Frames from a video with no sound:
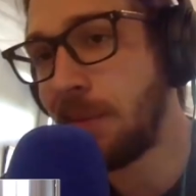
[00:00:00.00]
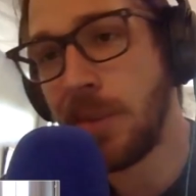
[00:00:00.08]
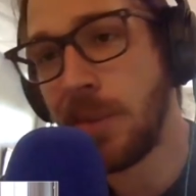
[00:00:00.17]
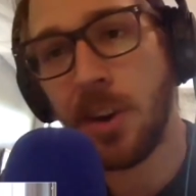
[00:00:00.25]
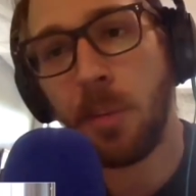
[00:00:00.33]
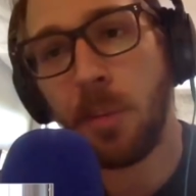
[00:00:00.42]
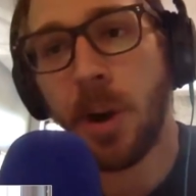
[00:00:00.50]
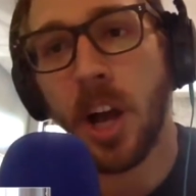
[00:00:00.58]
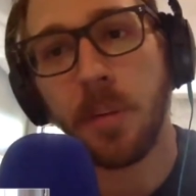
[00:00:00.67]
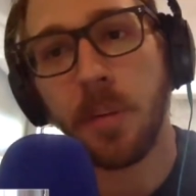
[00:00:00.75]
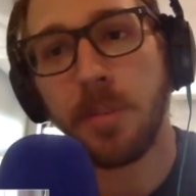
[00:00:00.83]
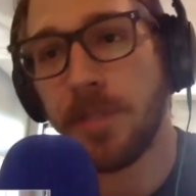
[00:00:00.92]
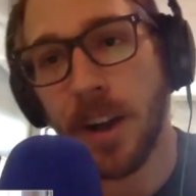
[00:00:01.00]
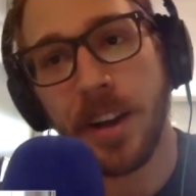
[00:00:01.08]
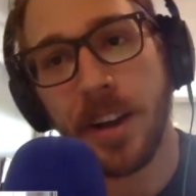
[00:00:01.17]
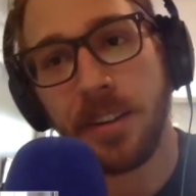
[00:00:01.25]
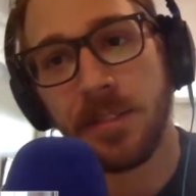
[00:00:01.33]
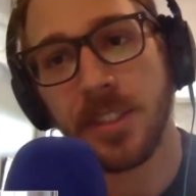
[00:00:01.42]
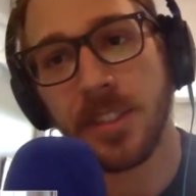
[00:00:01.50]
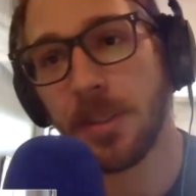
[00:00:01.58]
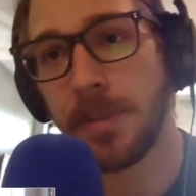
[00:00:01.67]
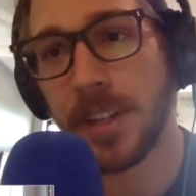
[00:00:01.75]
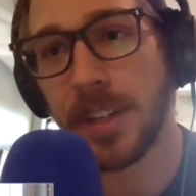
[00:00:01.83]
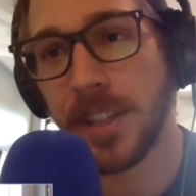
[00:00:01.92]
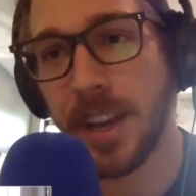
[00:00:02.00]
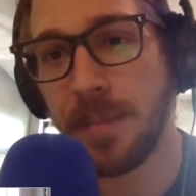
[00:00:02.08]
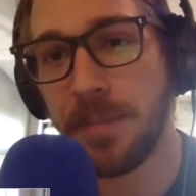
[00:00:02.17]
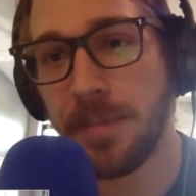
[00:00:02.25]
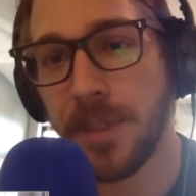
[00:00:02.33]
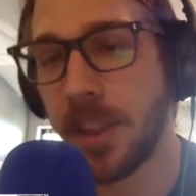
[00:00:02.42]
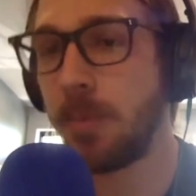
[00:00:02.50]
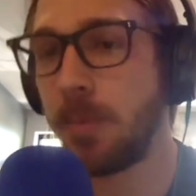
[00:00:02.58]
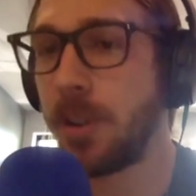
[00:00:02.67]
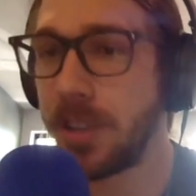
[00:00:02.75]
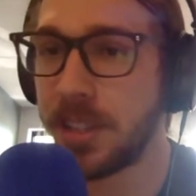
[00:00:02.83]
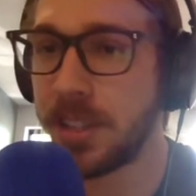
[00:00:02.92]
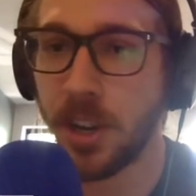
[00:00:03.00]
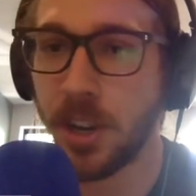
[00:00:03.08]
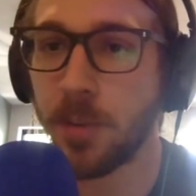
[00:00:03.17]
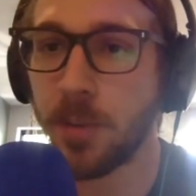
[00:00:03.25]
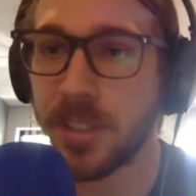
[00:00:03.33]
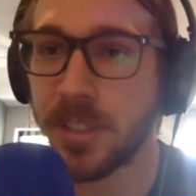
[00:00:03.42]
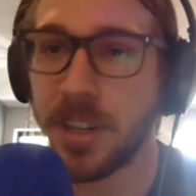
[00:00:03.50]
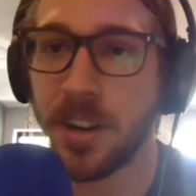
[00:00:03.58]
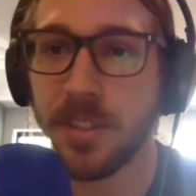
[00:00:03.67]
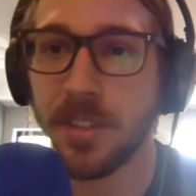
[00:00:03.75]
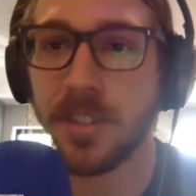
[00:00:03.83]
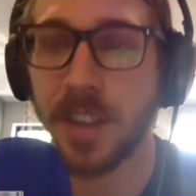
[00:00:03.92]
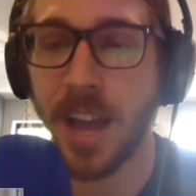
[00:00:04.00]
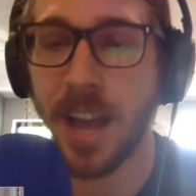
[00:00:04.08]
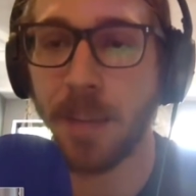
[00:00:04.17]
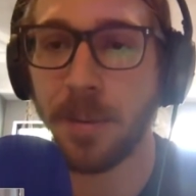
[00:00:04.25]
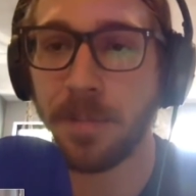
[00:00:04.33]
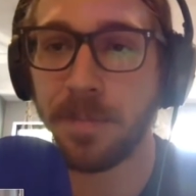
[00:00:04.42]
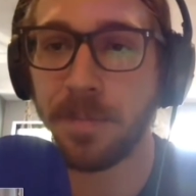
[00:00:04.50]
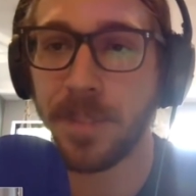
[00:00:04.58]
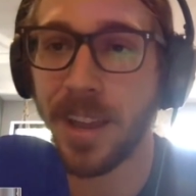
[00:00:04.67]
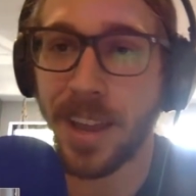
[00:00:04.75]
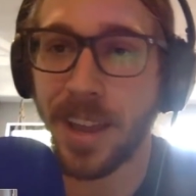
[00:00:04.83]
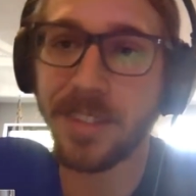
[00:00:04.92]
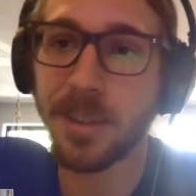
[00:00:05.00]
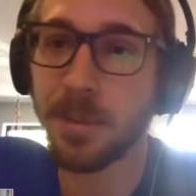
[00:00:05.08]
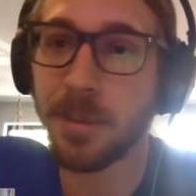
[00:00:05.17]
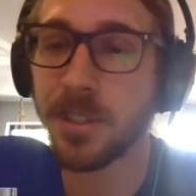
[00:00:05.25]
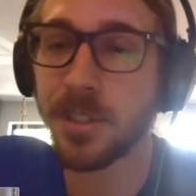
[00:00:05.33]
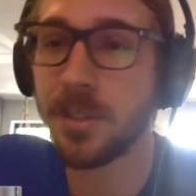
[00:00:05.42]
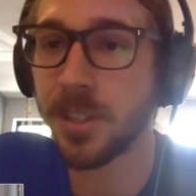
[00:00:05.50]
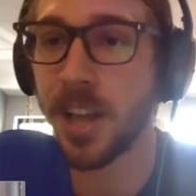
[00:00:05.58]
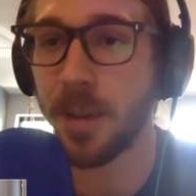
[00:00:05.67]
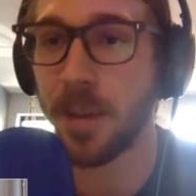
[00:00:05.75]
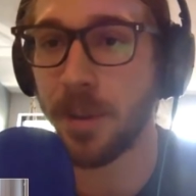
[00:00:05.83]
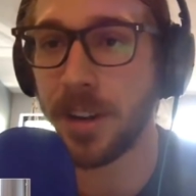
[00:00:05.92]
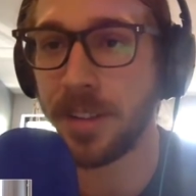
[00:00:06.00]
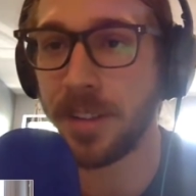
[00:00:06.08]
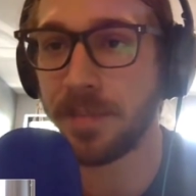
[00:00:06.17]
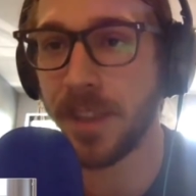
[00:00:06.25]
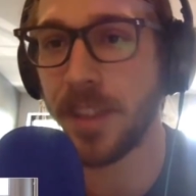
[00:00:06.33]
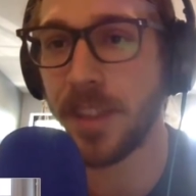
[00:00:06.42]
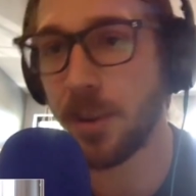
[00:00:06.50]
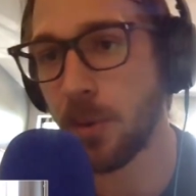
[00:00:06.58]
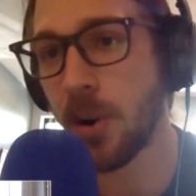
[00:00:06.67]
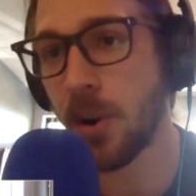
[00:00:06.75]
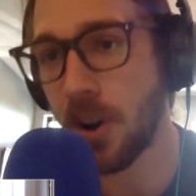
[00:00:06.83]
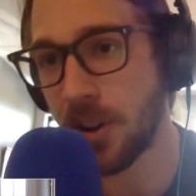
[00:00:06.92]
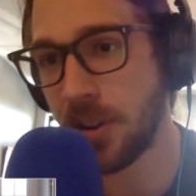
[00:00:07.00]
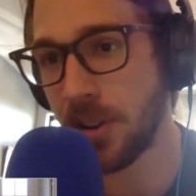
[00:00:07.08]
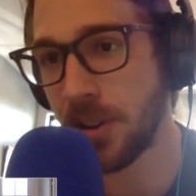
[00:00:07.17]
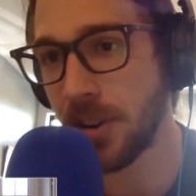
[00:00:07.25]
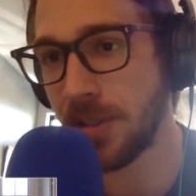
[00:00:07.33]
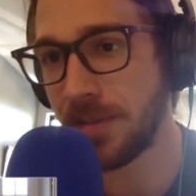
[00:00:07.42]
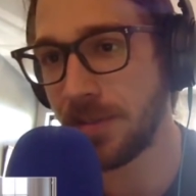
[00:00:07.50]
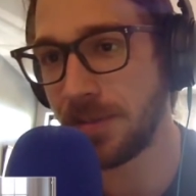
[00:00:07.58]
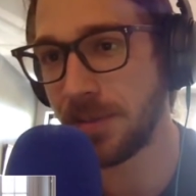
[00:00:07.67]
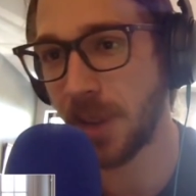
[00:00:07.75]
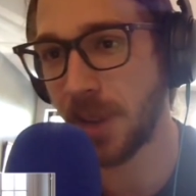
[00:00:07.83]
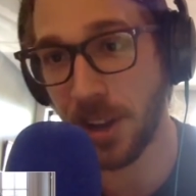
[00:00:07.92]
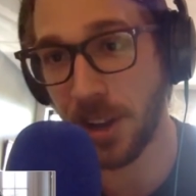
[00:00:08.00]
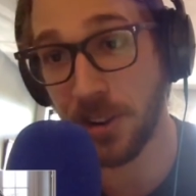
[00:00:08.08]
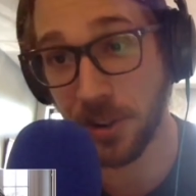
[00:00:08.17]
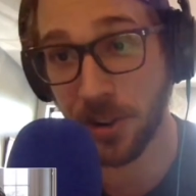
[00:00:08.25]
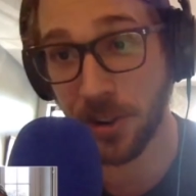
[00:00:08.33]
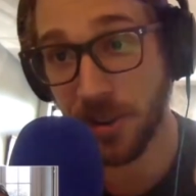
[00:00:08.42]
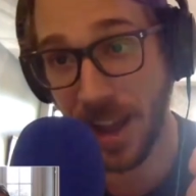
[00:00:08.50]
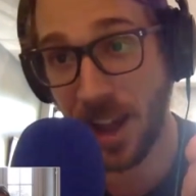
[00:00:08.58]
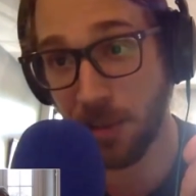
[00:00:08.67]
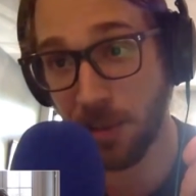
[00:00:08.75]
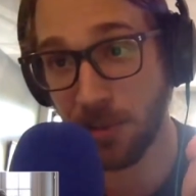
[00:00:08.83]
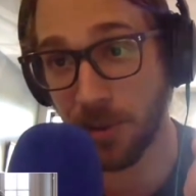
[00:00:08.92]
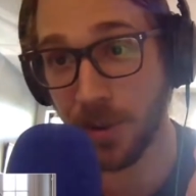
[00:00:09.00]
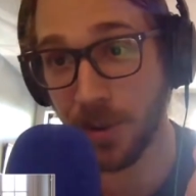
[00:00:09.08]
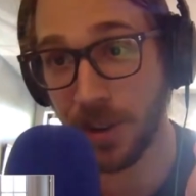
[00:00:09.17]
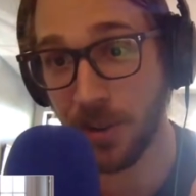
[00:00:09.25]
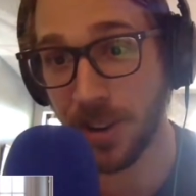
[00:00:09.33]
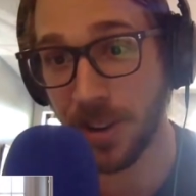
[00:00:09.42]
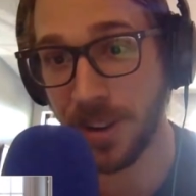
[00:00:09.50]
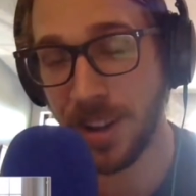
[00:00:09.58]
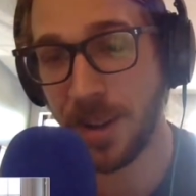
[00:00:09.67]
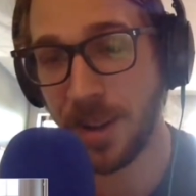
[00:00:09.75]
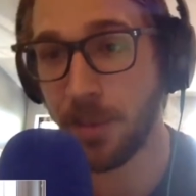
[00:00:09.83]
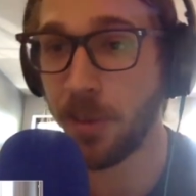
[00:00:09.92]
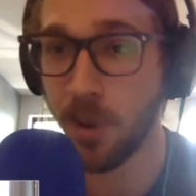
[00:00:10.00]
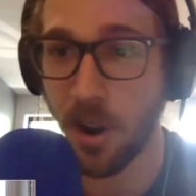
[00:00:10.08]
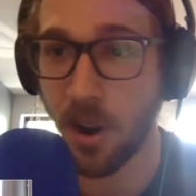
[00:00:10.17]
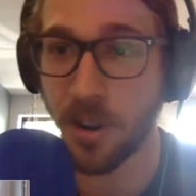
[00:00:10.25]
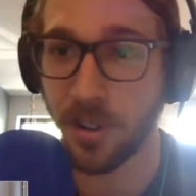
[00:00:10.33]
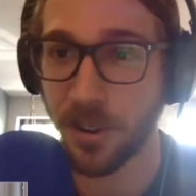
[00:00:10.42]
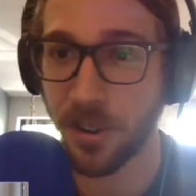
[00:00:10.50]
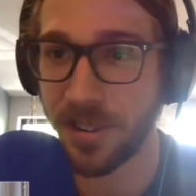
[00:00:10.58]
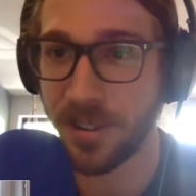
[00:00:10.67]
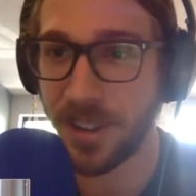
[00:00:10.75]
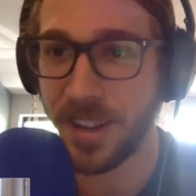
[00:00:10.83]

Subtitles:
it'll probably be fine for some amount of time. And then one of these tail risk scenarios is going to happen and someone's going to lose a lot of money. And then we're all going to learn. I'm telling you to learn now before we do it. But then we're all going to learn.